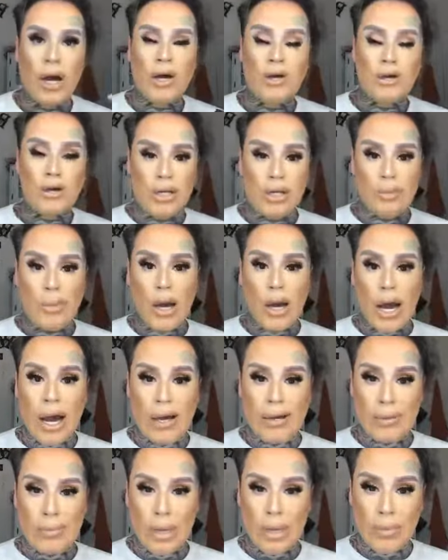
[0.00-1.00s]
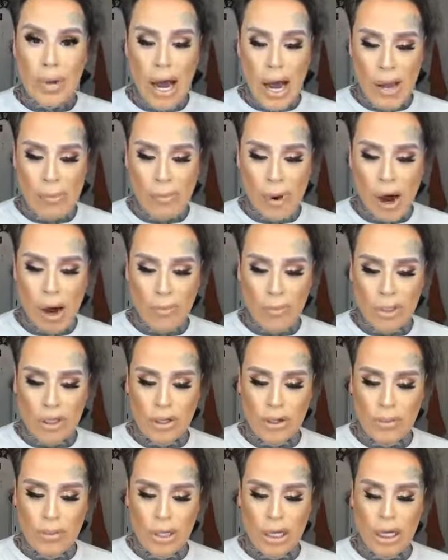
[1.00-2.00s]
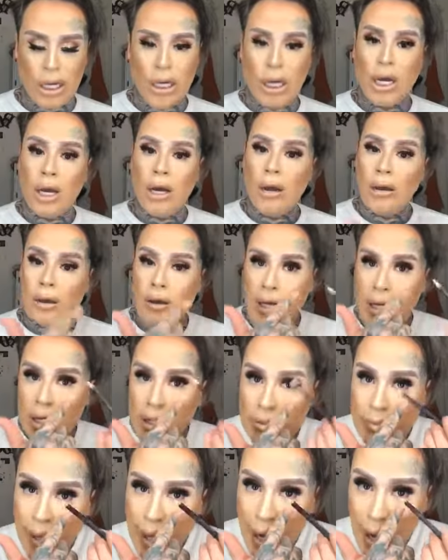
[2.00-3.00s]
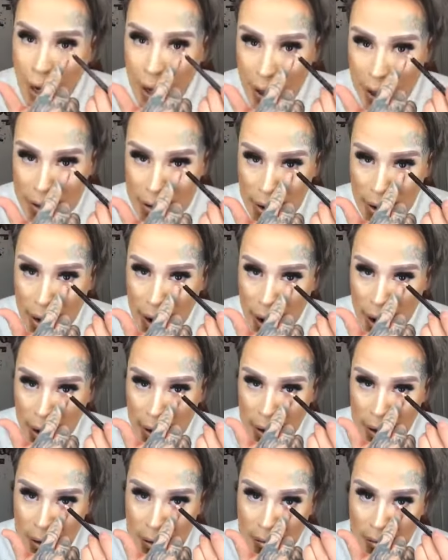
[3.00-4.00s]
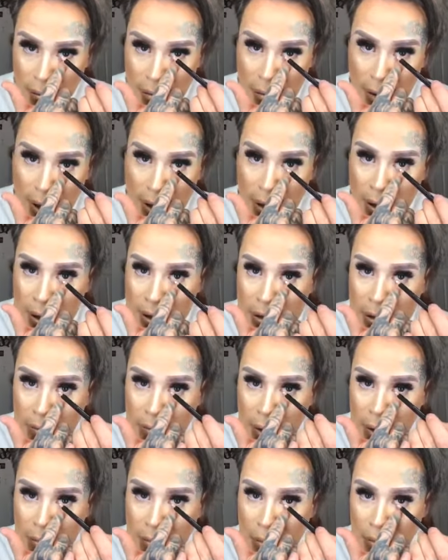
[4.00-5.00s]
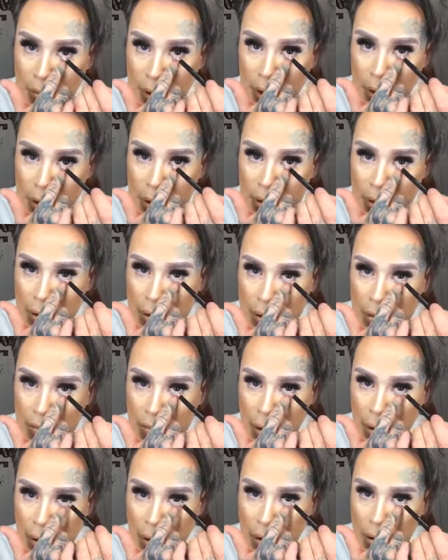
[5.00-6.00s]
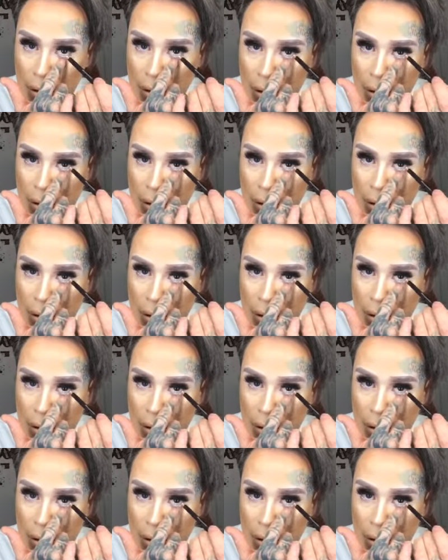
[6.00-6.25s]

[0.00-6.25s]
underneath my eye to make my eye pop a little bit. Because my eyes are, my lids are big, but my eyes are small.